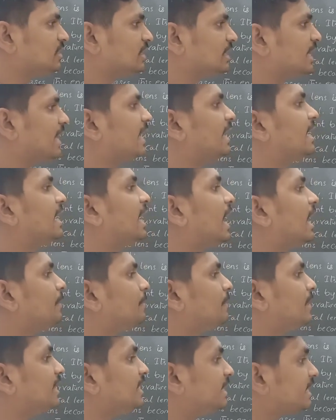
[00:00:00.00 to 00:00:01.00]

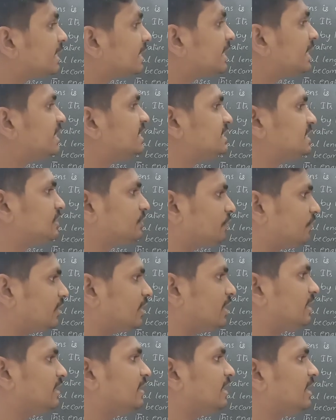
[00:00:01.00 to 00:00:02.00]
cannot be decreased
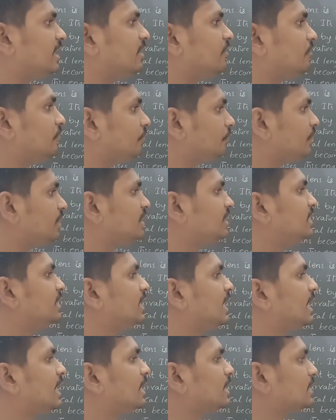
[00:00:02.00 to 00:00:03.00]
further with
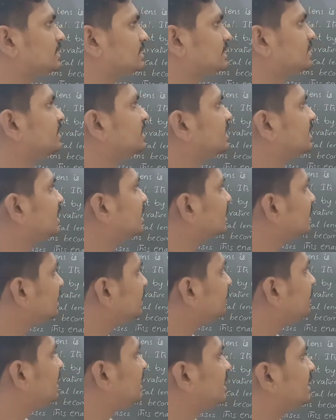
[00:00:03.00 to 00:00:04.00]
a certain
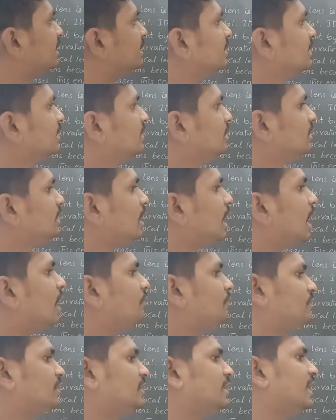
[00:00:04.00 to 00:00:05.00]
limit.
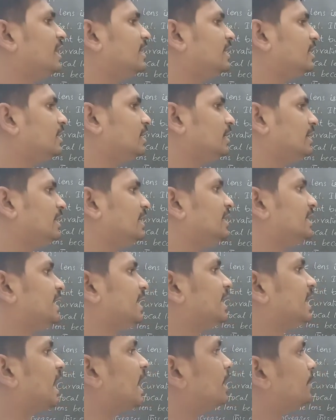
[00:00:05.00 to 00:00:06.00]
After that, it
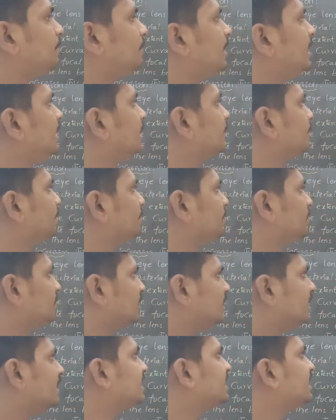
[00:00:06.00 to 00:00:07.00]
cannot
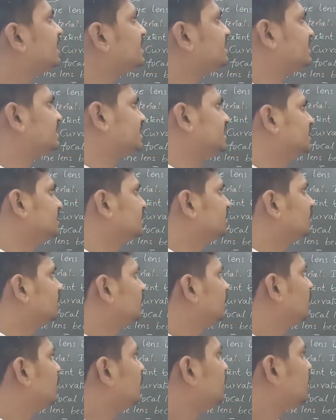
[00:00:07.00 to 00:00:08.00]
be decreased.
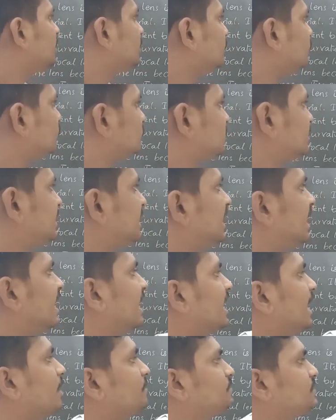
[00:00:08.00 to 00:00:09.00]
To see
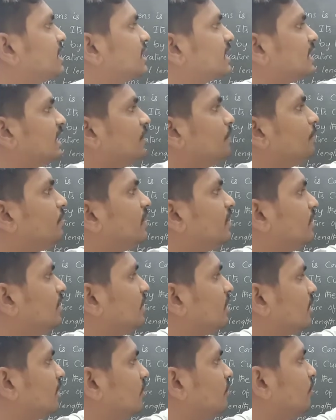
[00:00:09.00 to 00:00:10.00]
an object
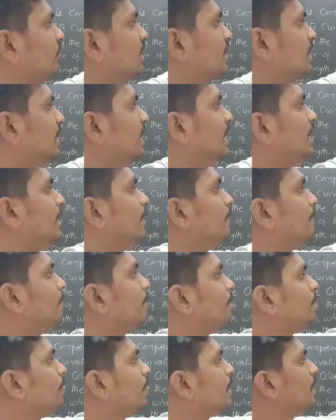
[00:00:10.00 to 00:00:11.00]

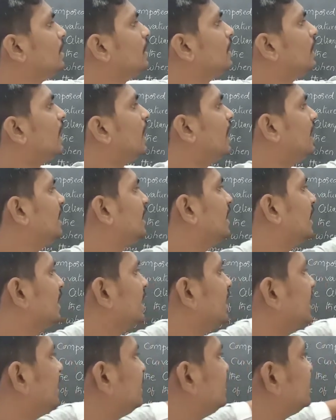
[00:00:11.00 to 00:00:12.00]
comfortably and
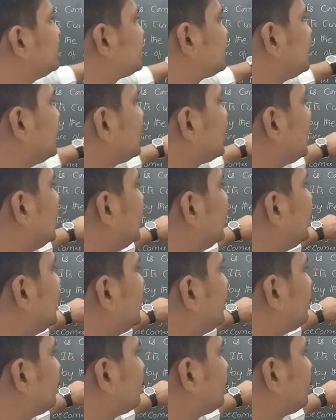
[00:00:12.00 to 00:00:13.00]
again
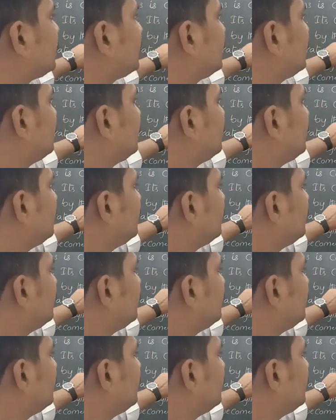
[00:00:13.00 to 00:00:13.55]
distinctly,